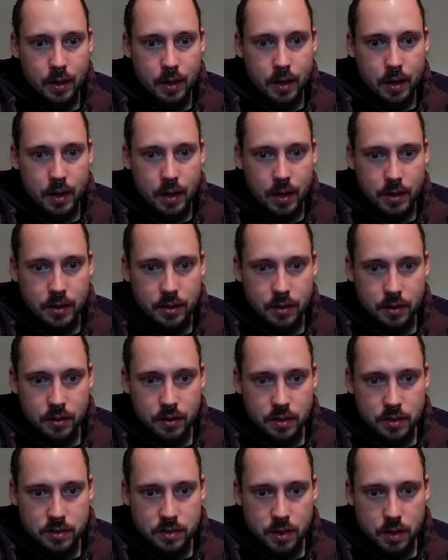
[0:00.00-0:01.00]
I did
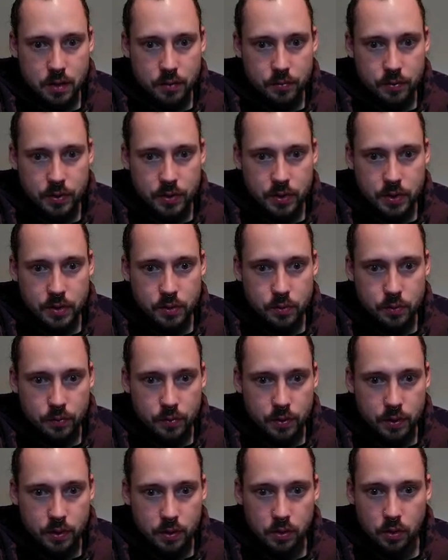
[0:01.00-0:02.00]
this all for you,
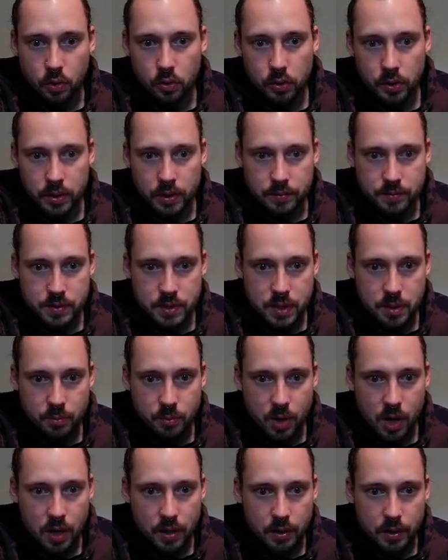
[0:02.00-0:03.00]
for the glory of Team
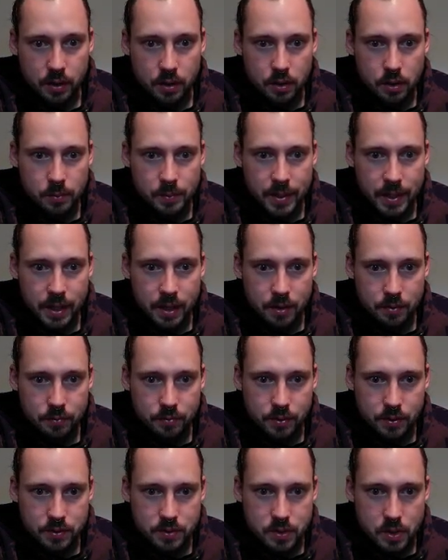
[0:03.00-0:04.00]
Rocket, all my
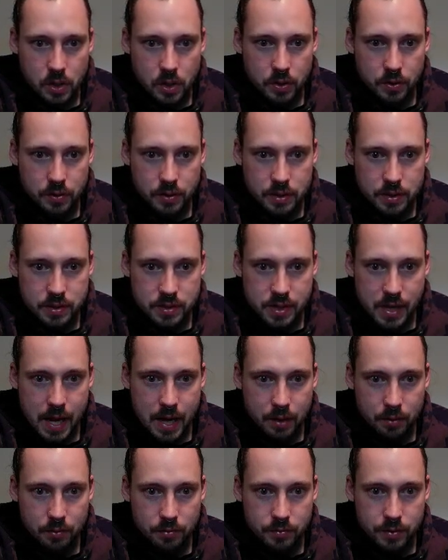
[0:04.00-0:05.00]
effort, all these
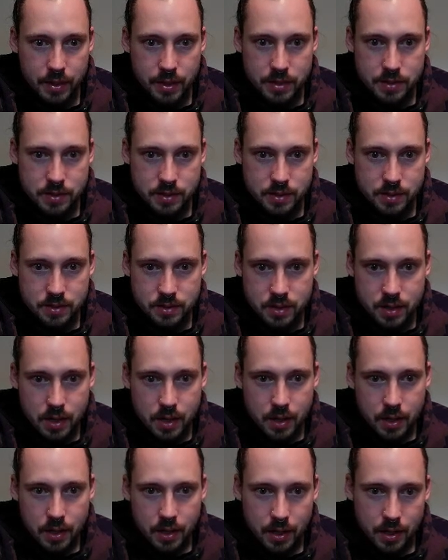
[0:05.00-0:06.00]
sacrifices,
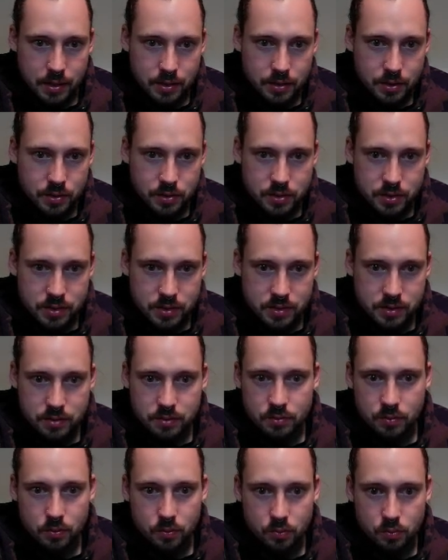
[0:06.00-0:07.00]
and you just...
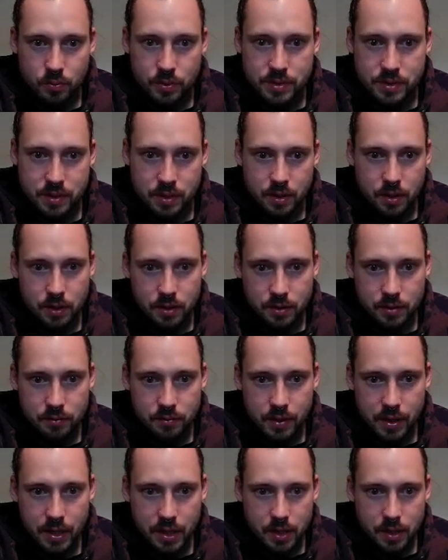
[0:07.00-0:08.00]
was it all in
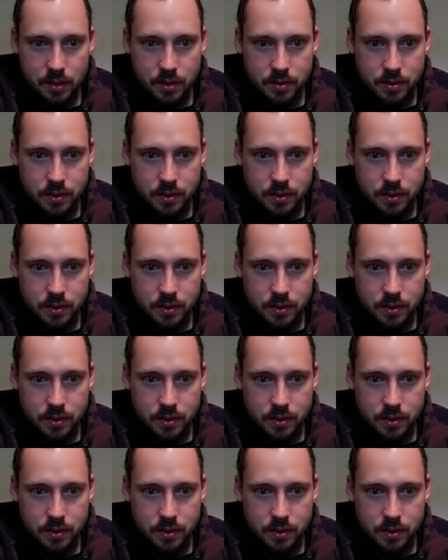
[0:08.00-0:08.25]
vain?